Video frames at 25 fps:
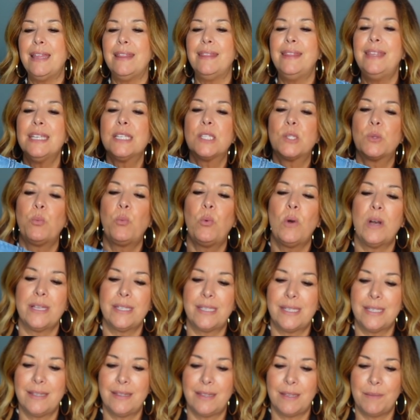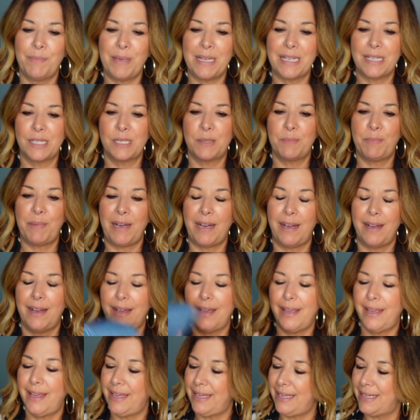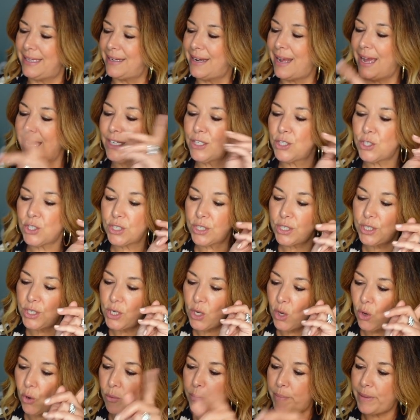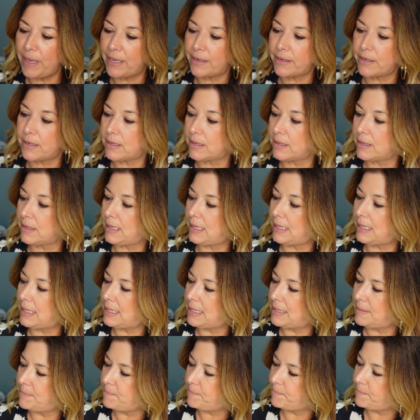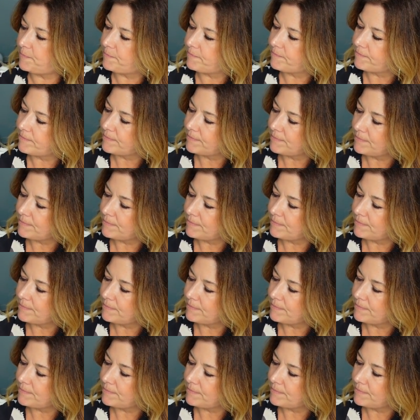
This wasn't the best buy, and I should know better. Um...